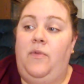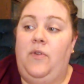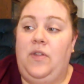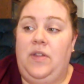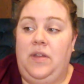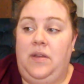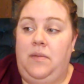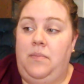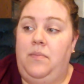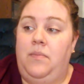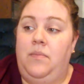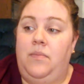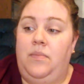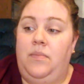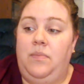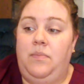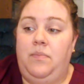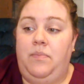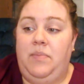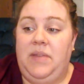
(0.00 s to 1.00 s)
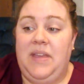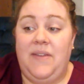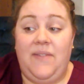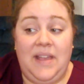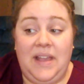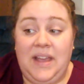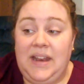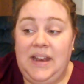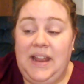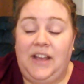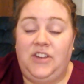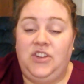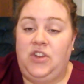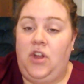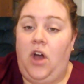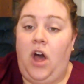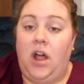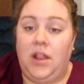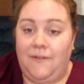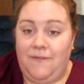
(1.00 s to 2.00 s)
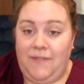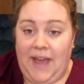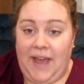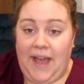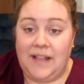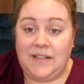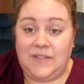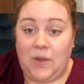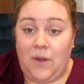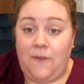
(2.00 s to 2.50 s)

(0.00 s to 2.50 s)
for the giving connection, all of that.